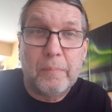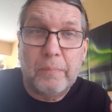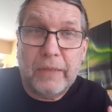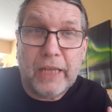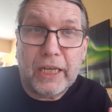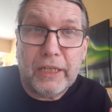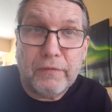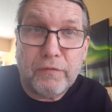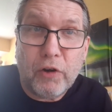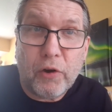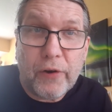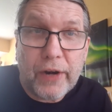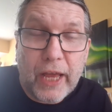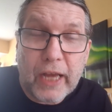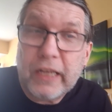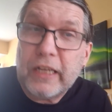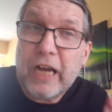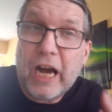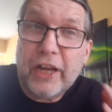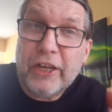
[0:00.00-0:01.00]
bloody
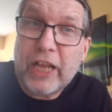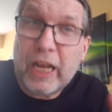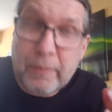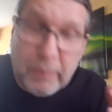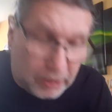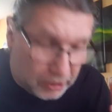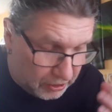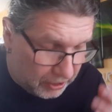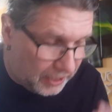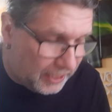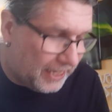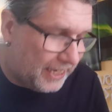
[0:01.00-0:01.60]
foreigner, can't help it.